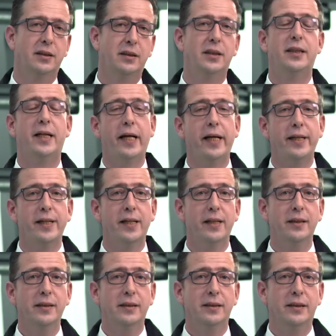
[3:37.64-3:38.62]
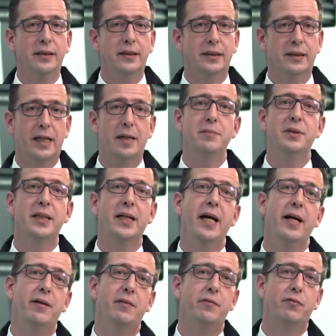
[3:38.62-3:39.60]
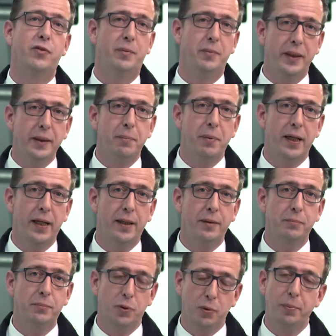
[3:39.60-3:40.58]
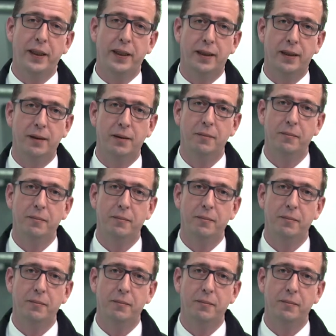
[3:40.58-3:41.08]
The data comes again from ePlan Pro panel.